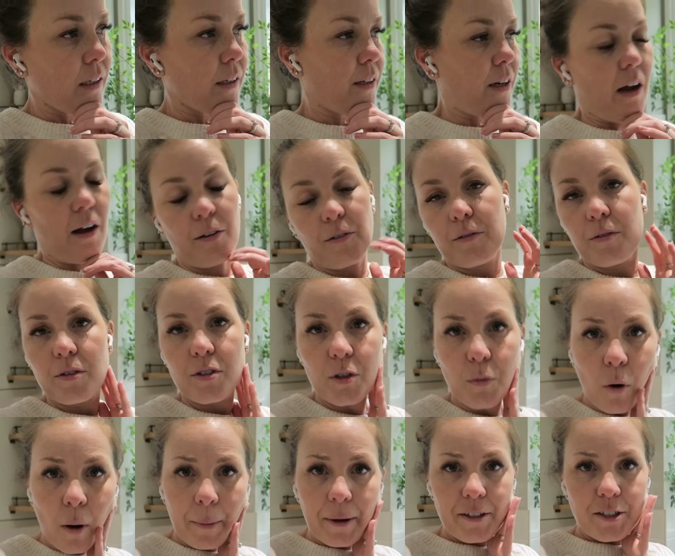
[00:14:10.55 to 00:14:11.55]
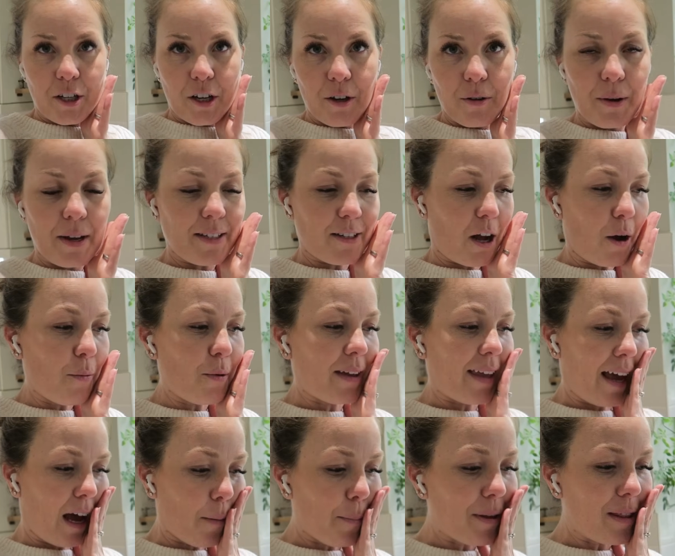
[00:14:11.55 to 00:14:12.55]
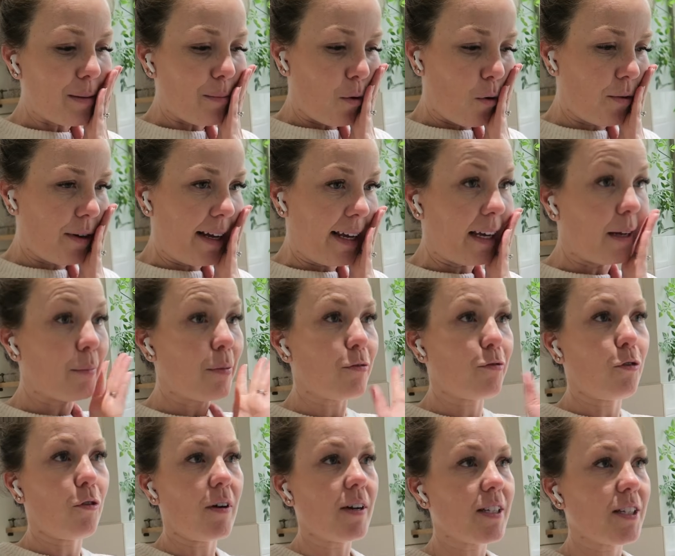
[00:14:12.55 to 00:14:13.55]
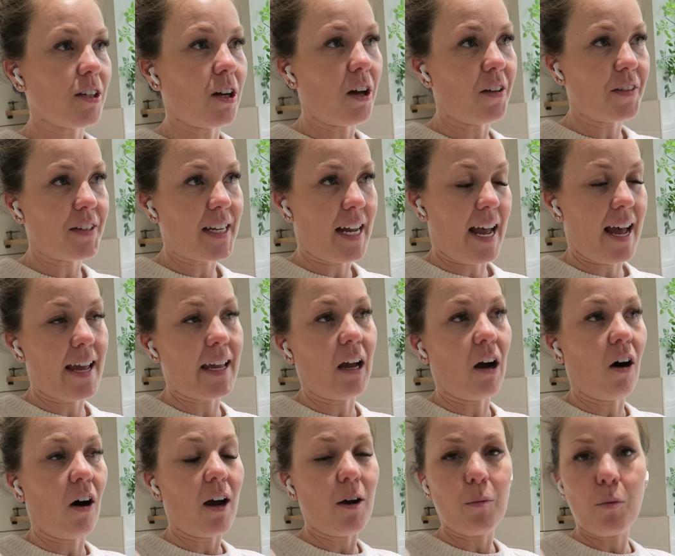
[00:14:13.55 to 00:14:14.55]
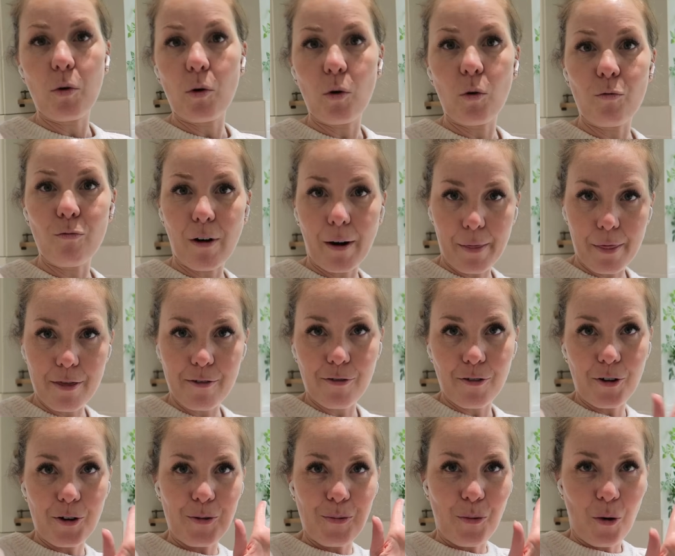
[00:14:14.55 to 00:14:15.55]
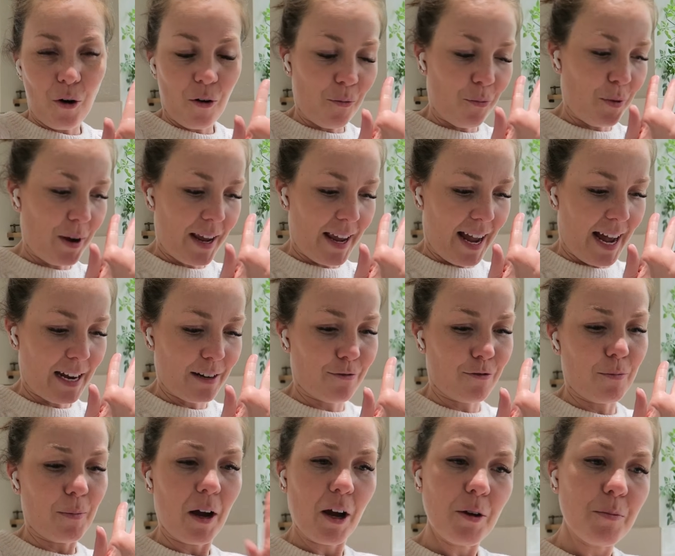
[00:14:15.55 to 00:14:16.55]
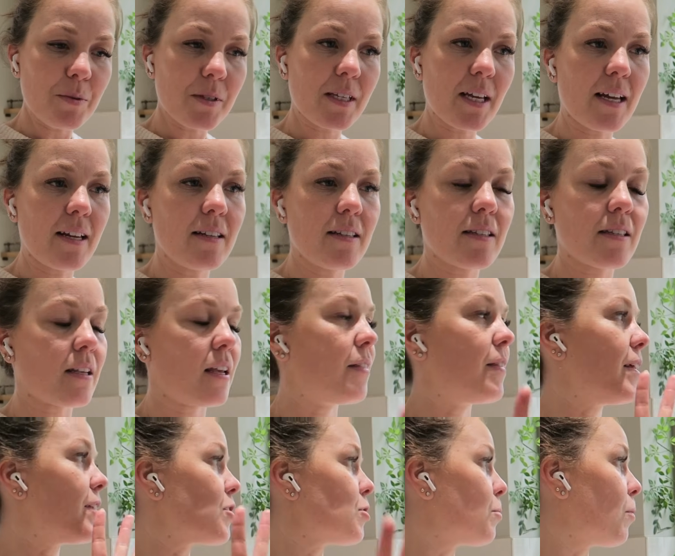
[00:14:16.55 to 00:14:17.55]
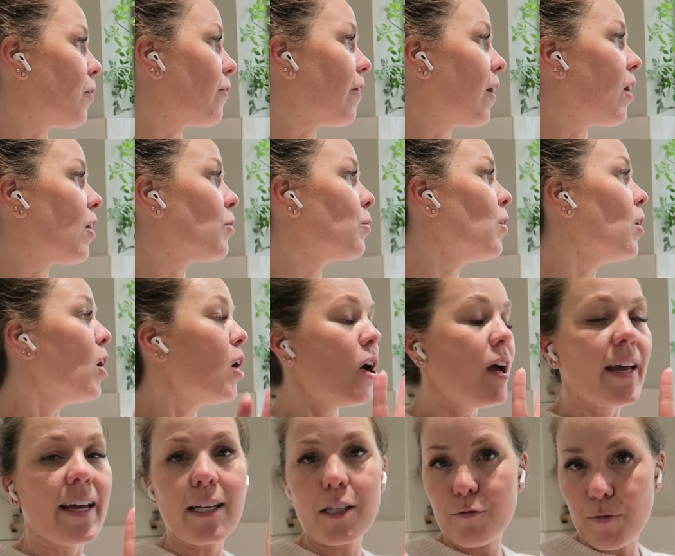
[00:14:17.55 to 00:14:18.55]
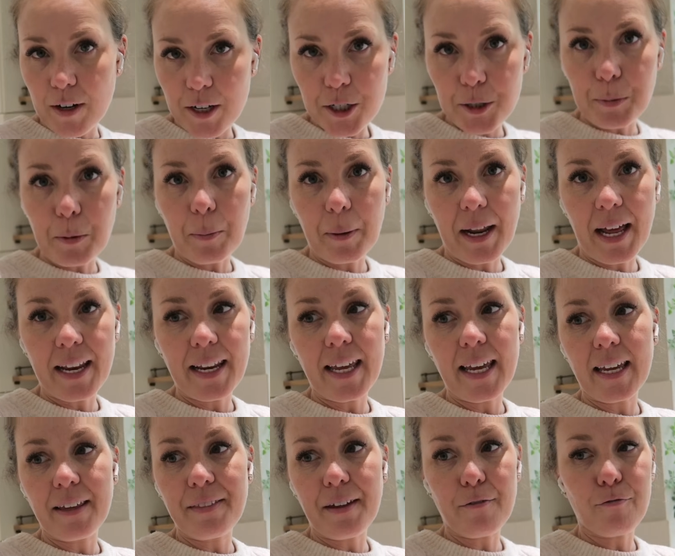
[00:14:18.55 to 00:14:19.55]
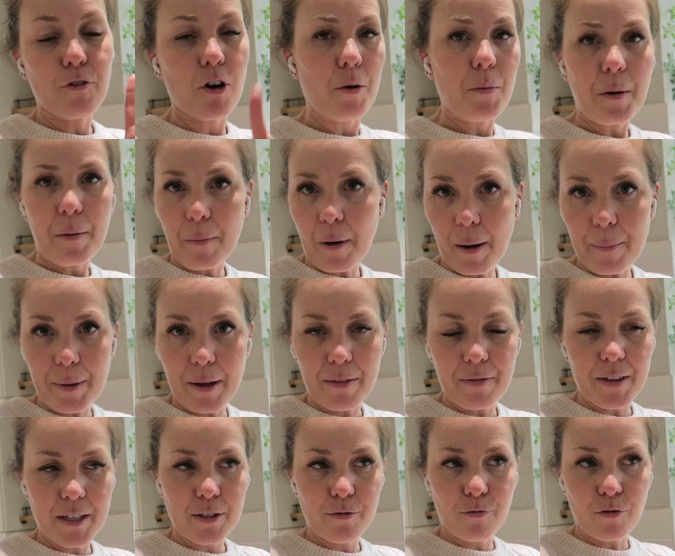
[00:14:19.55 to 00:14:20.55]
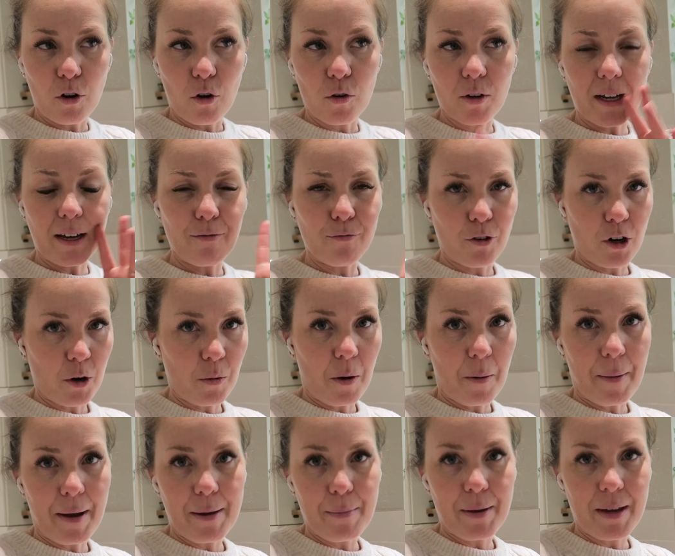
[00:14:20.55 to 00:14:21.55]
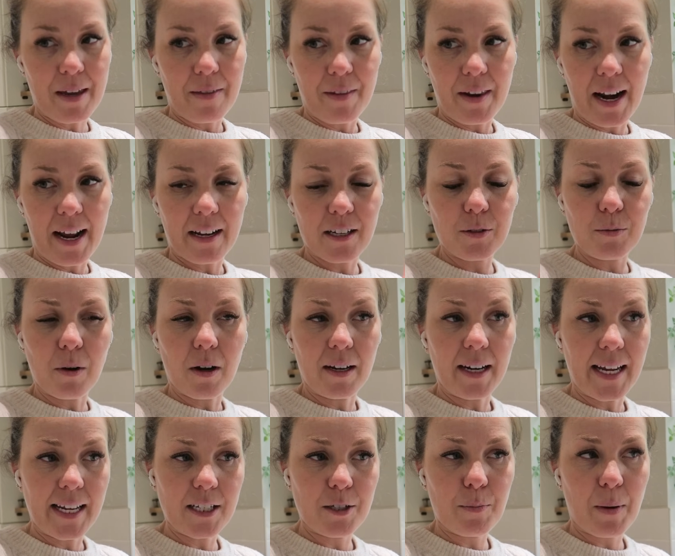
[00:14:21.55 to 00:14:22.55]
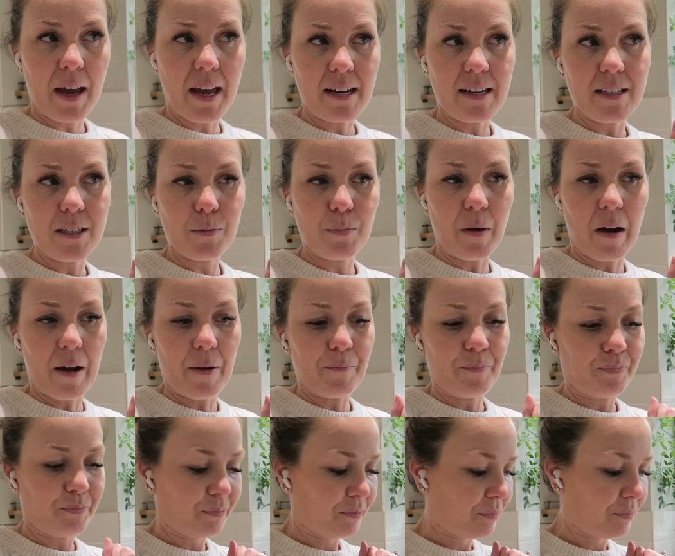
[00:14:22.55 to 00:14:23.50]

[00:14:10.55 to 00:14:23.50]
No. So what I'm going to do is I will get up in the morning, and before I start the day I will run through what we had from Homesense, and then tomorrow it's vegetable planning. That very well might be in this vlog, it very well may be in the next one, it depends. But